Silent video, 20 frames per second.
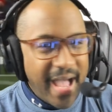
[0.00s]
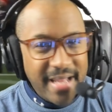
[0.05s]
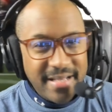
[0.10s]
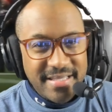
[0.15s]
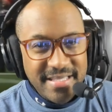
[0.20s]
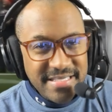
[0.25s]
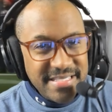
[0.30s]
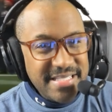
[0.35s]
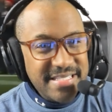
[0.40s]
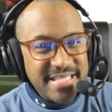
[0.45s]

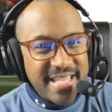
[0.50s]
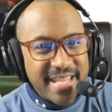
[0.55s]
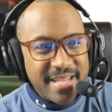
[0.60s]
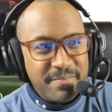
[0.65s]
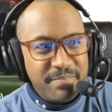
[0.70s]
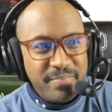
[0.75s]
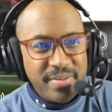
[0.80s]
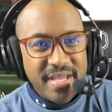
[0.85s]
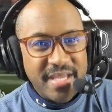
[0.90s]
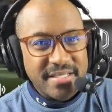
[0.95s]
This is a
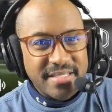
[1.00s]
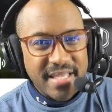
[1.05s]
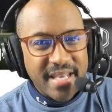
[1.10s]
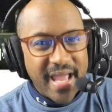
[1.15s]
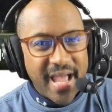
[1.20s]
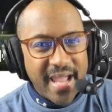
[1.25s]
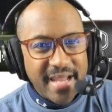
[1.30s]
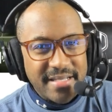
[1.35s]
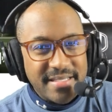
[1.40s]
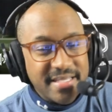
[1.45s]
pick that
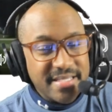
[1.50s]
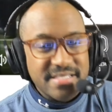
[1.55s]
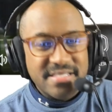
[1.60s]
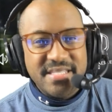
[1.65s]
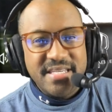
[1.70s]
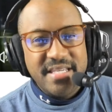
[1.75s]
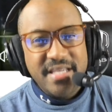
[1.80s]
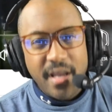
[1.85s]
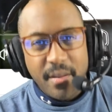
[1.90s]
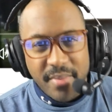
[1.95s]
I didn't
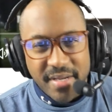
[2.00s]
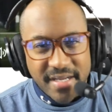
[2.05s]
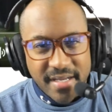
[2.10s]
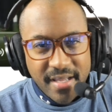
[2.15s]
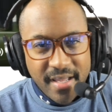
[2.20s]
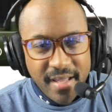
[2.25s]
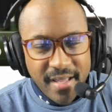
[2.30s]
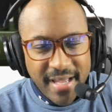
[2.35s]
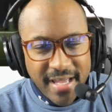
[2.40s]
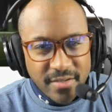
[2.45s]
see coming.
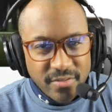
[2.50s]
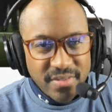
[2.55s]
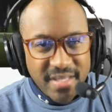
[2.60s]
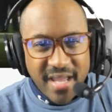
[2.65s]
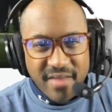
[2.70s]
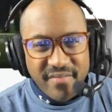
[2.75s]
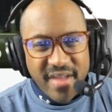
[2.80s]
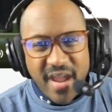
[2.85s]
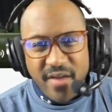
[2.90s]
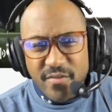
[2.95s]
I don't think
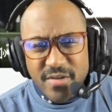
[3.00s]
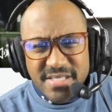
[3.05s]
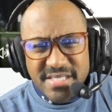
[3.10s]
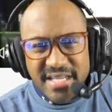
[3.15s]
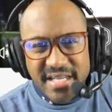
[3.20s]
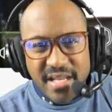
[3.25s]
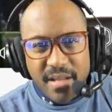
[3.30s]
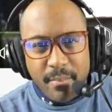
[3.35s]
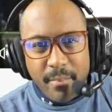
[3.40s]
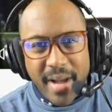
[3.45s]
I've ever
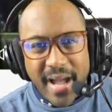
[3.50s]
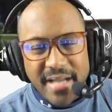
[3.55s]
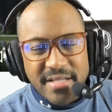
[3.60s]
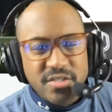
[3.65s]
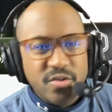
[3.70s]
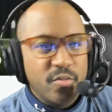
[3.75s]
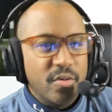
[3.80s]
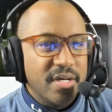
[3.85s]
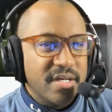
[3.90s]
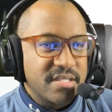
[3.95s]
seen him
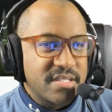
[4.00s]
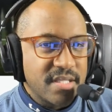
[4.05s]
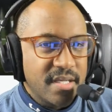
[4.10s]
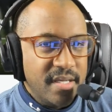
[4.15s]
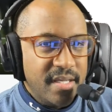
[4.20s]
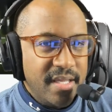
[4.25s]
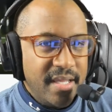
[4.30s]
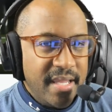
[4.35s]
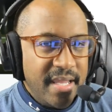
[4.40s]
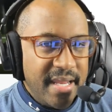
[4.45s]
mocked to us
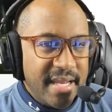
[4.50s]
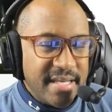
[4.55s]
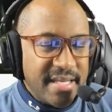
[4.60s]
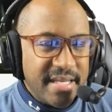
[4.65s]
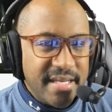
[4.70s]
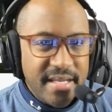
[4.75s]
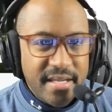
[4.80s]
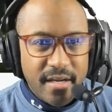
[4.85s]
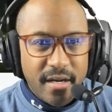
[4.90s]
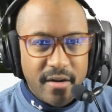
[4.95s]
in
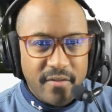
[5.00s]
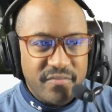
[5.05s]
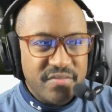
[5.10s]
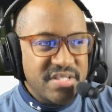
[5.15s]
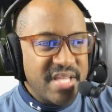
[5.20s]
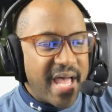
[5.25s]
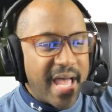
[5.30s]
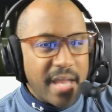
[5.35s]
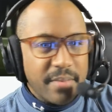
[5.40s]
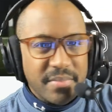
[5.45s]
any of
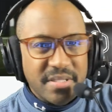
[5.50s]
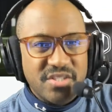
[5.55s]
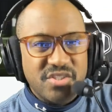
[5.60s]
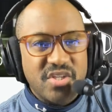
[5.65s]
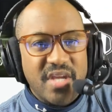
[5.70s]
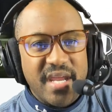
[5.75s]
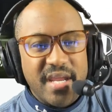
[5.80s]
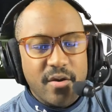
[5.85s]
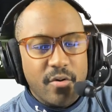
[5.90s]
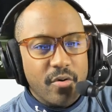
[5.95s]
Todd
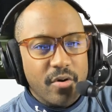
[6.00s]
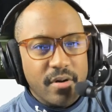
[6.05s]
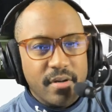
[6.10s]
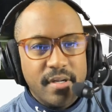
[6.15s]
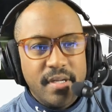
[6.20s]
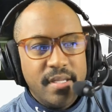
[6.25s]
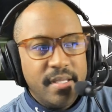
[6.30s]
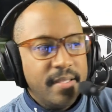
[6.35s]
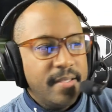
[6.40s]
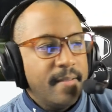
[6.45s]
McShay or
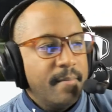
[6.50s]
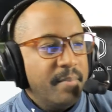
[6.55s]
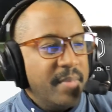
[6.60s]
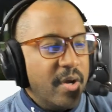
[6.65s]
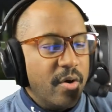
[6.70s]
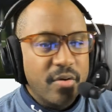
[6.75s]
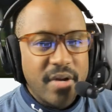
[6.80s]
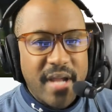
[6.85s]
Mel